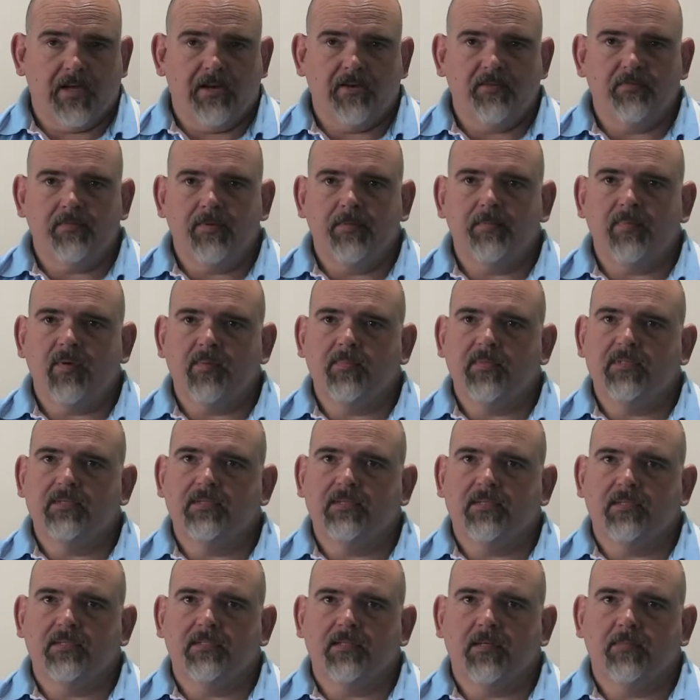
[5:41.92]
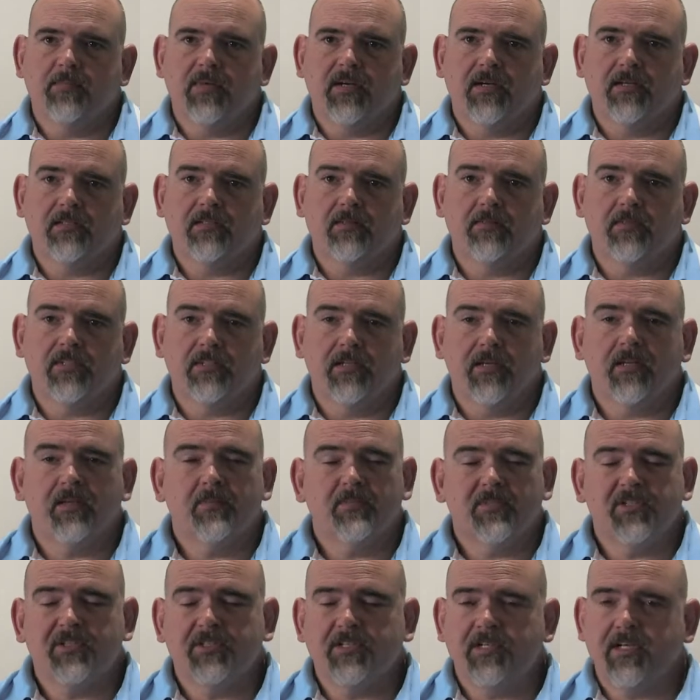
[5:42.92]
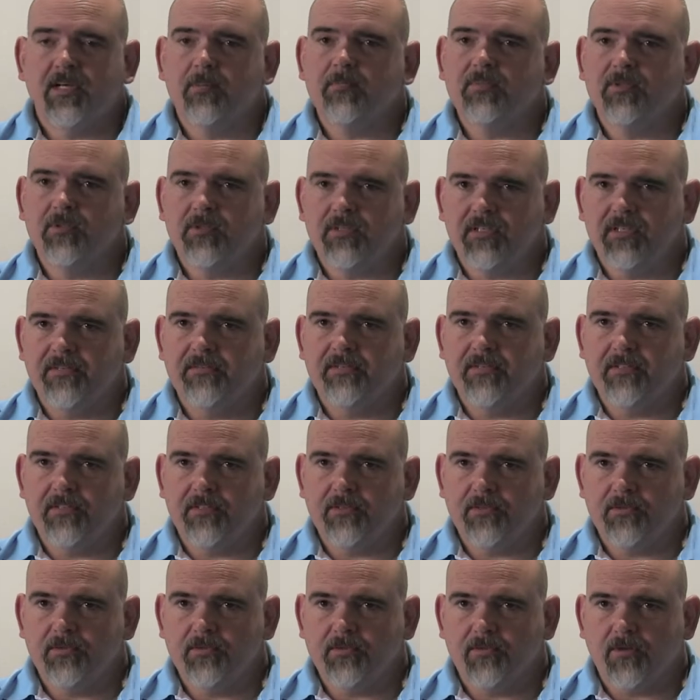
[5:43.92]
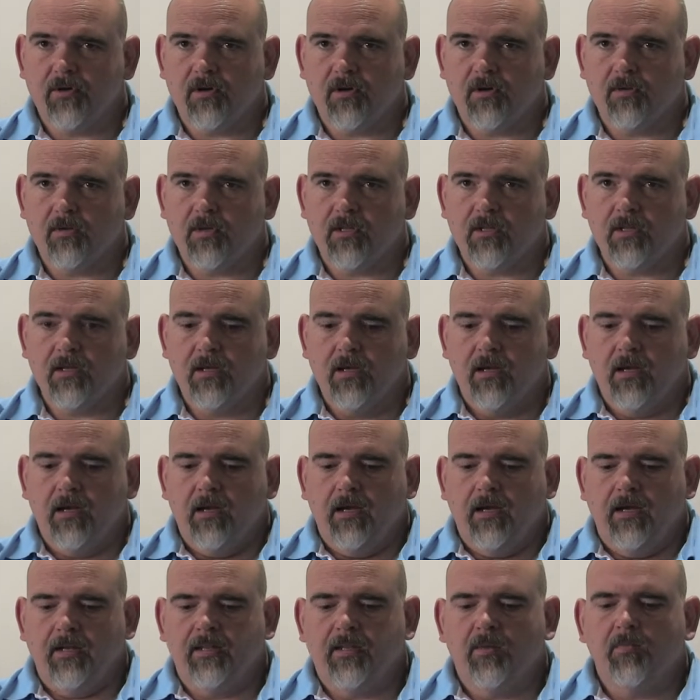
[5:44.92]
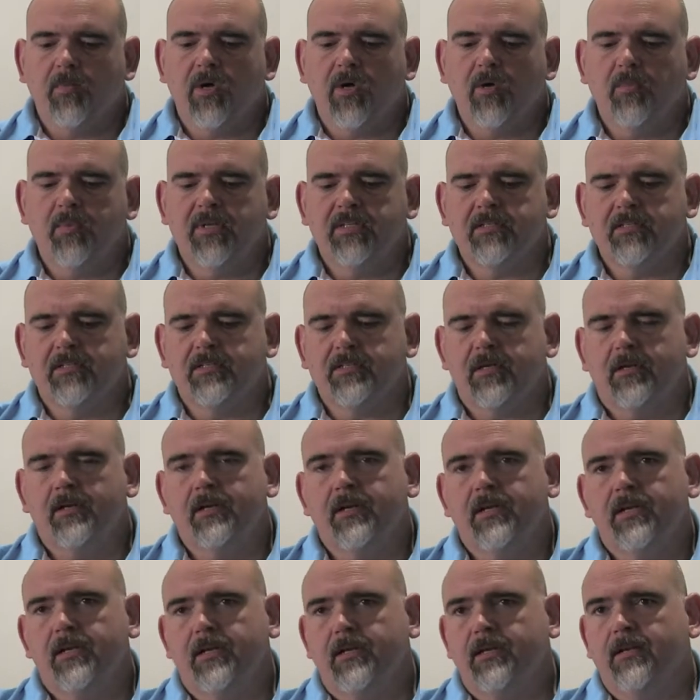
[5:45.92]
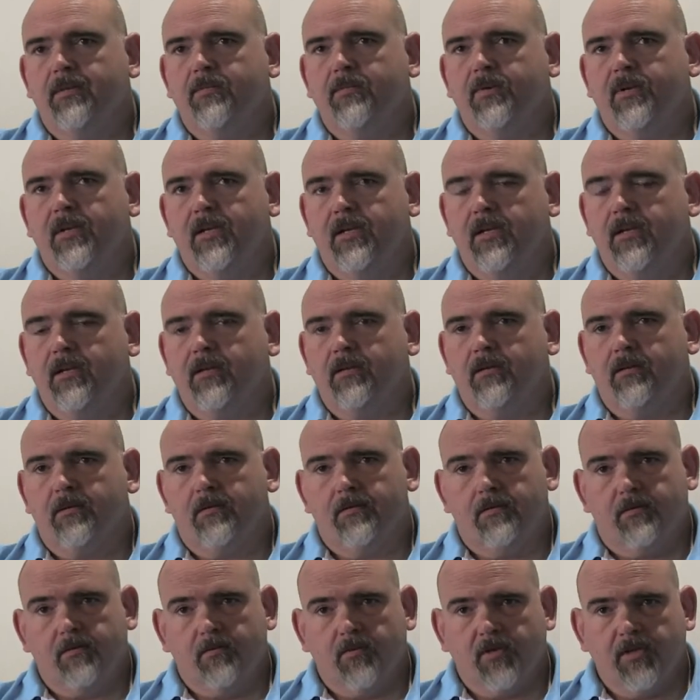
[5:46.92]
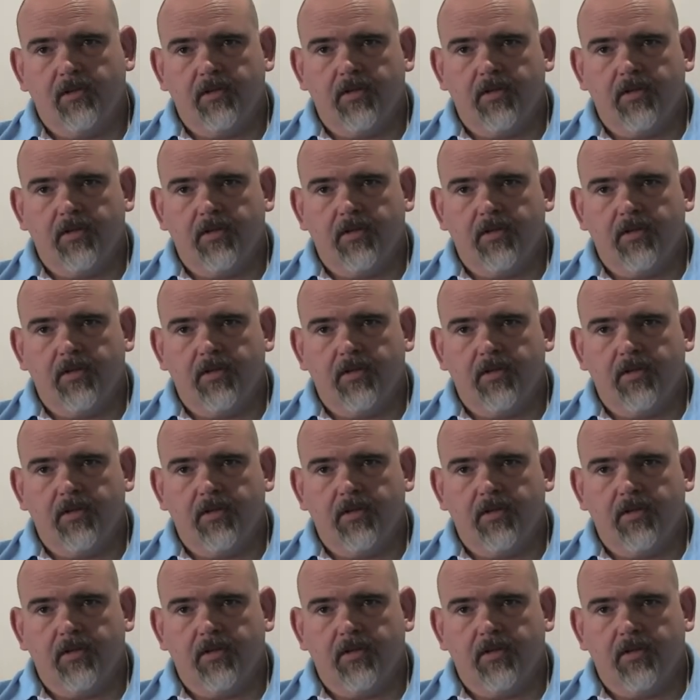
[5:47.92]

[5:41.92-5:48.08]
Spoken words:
have implemented at some customers, and that can machine up to 72 Rockwell. At the moment, it's only on one